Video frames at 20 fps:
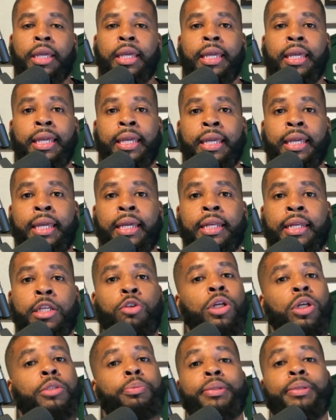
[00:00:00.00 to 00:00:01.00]
and the
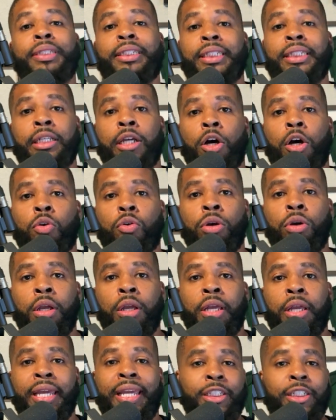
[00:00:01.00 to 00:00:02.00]
USPTO
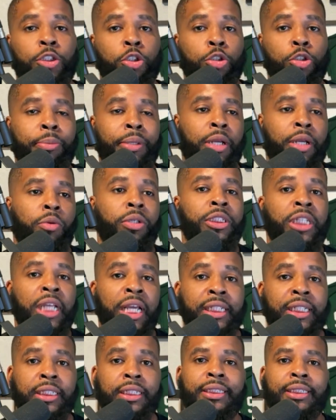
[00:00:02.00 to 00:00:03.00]
issues me a
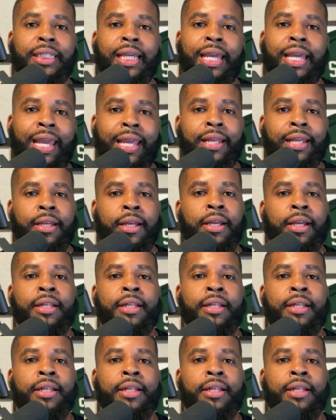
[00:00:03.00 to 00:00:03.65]
rejection and say, hey,